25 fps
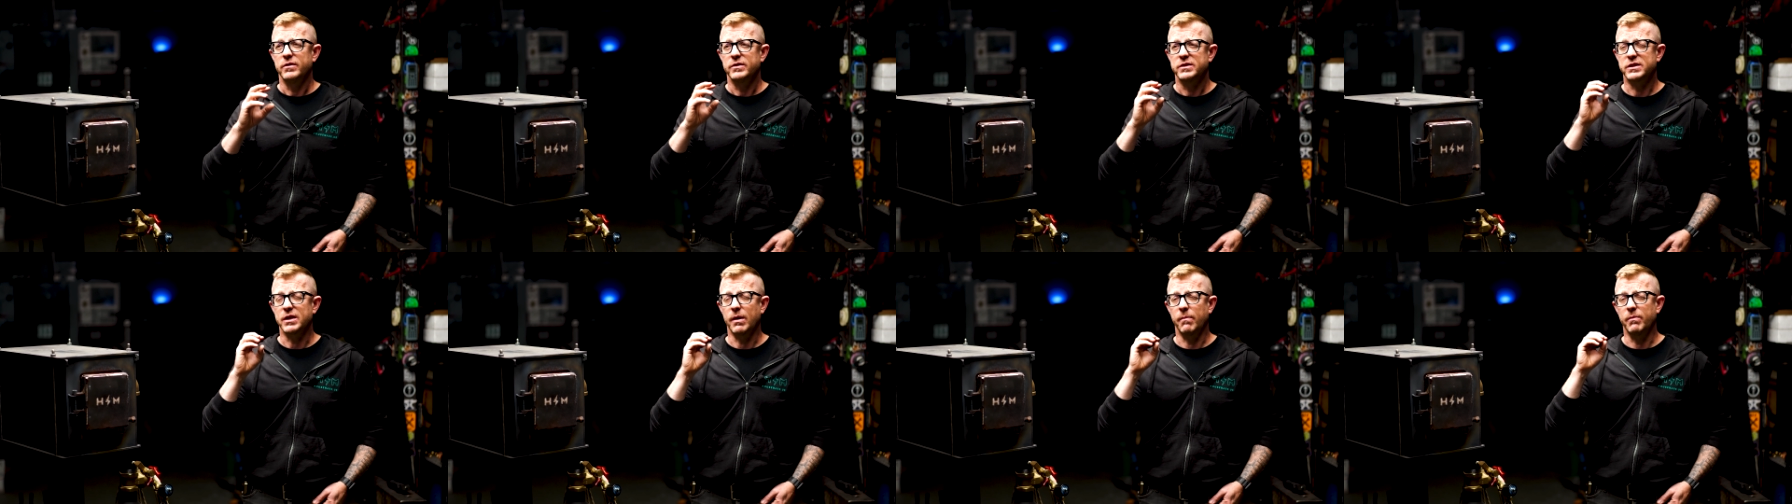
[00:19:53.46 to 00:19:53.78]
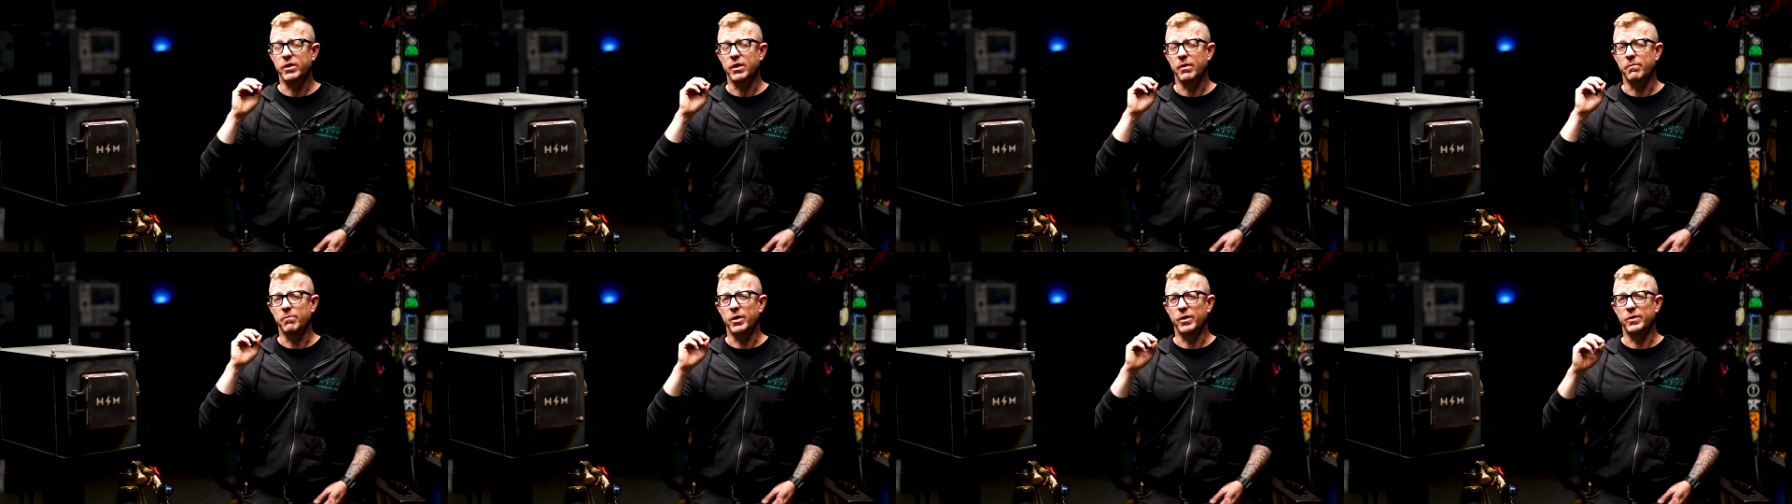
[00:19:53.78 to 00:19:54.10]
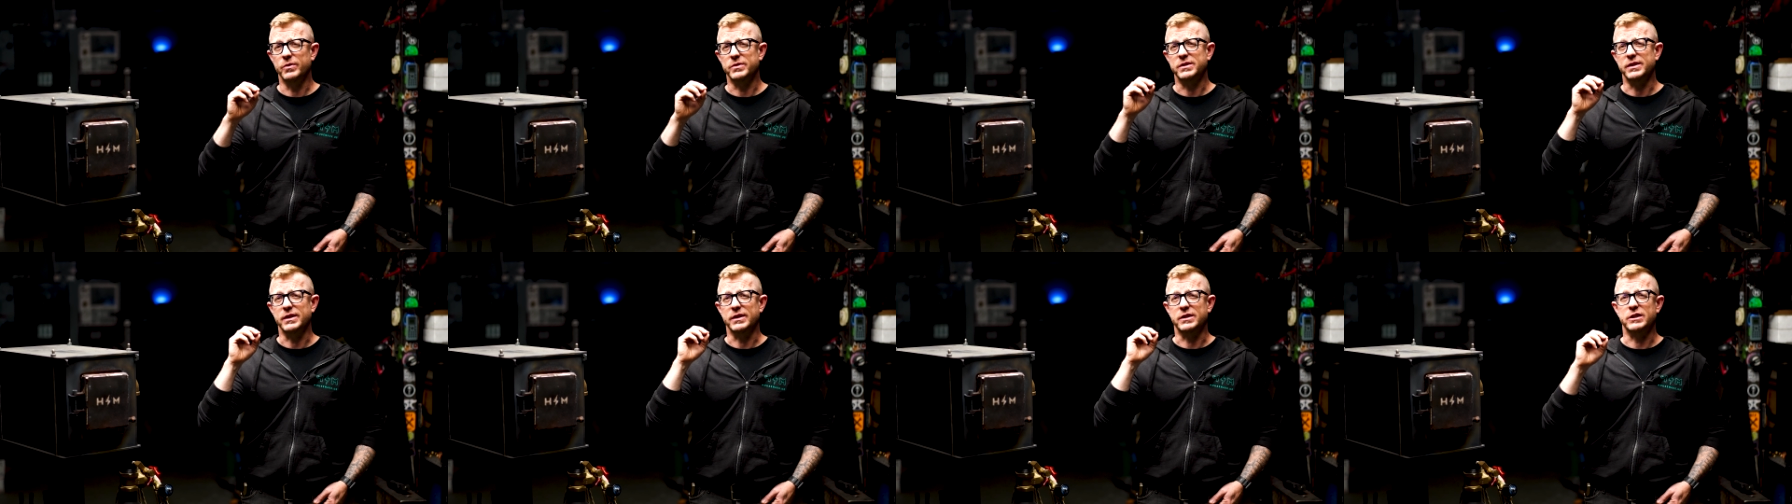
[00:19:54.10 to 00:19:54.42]
Some of the
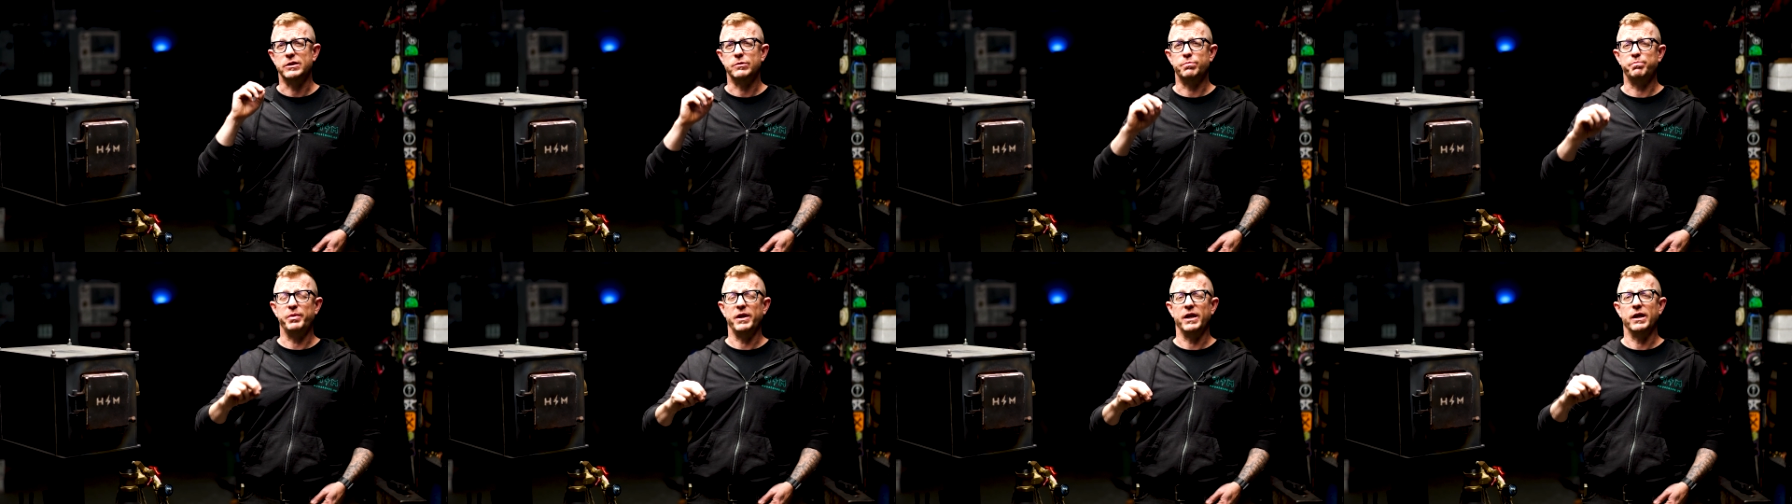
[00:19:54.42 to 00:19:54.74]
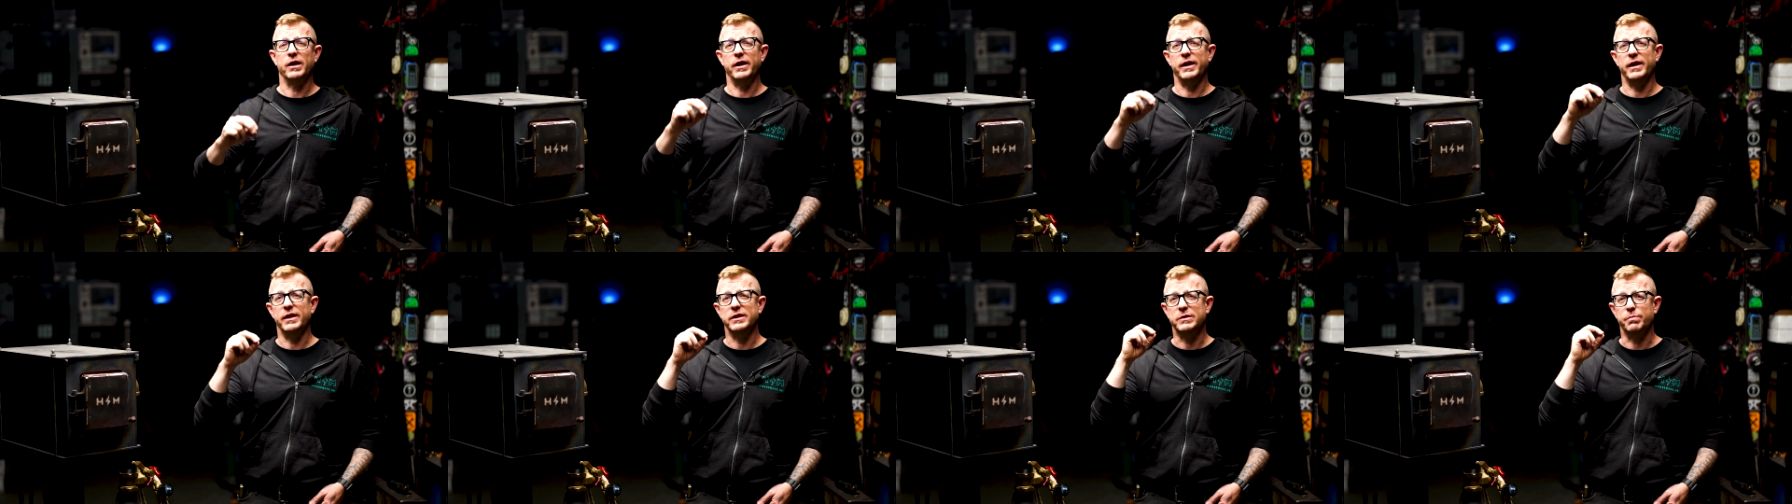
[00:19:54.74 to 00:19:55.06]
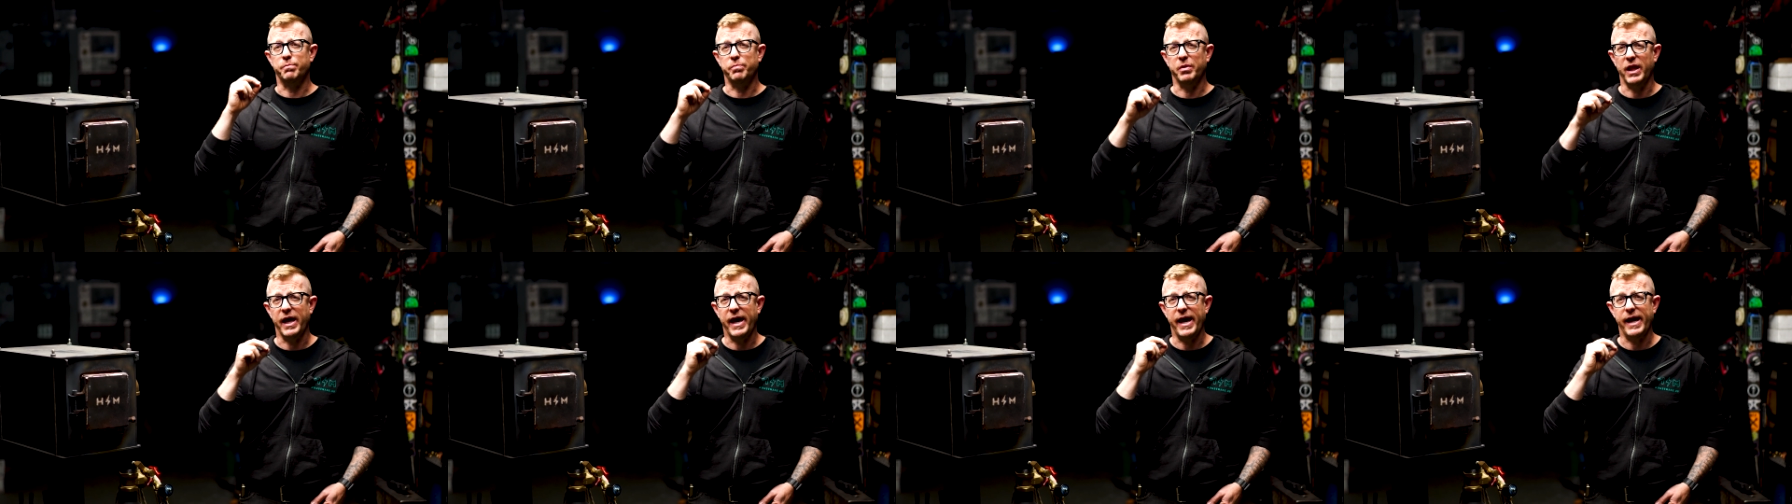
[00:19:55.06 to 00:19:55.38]
most
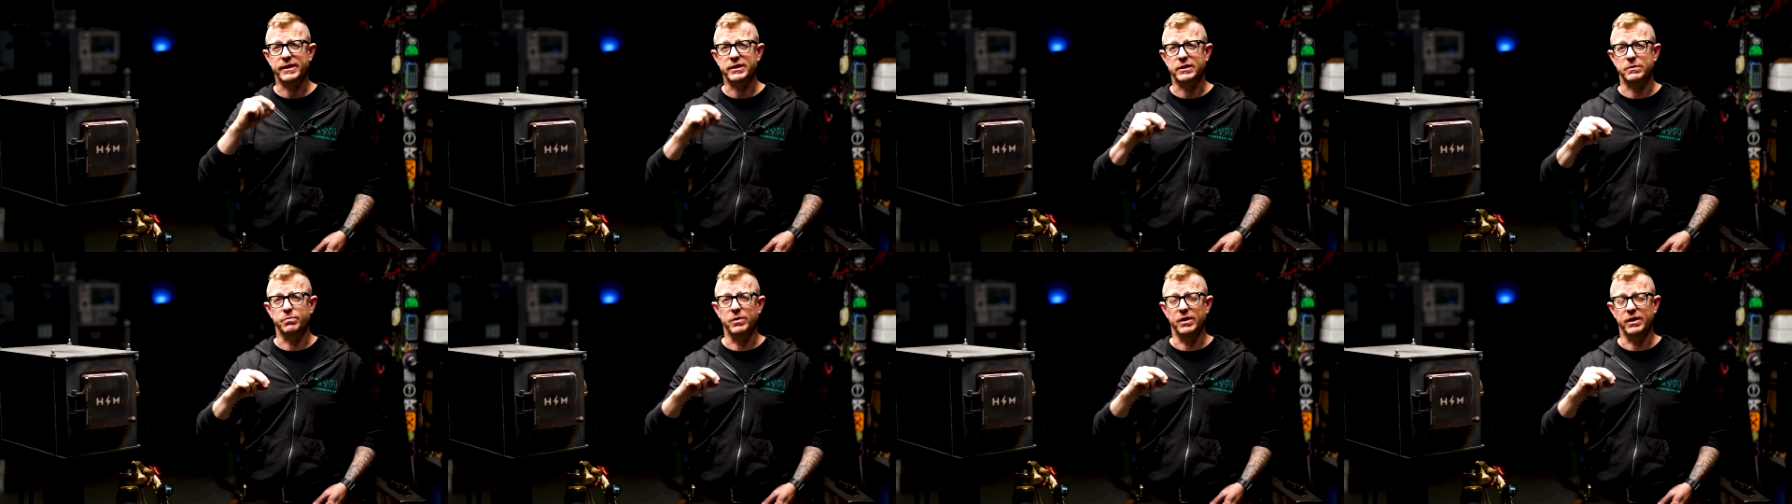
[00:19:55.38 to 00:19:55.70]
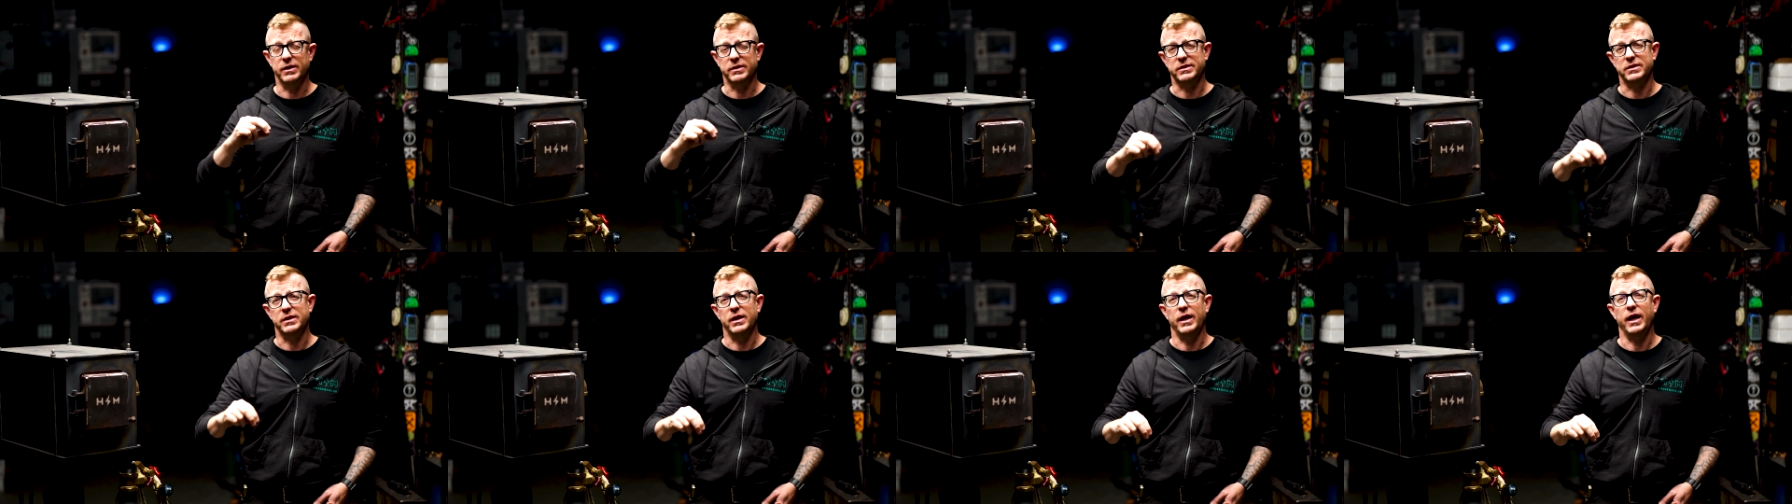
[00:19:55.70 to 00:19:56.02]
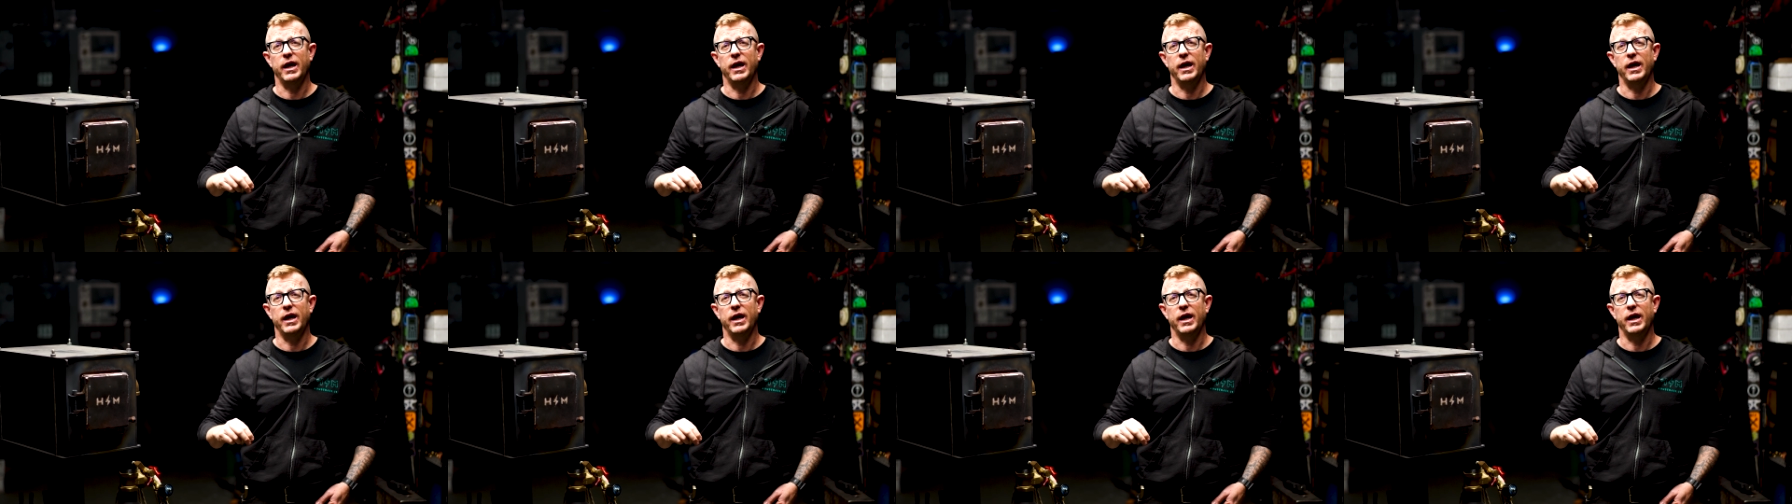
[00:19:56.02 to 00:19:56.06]
experienced blacksmiths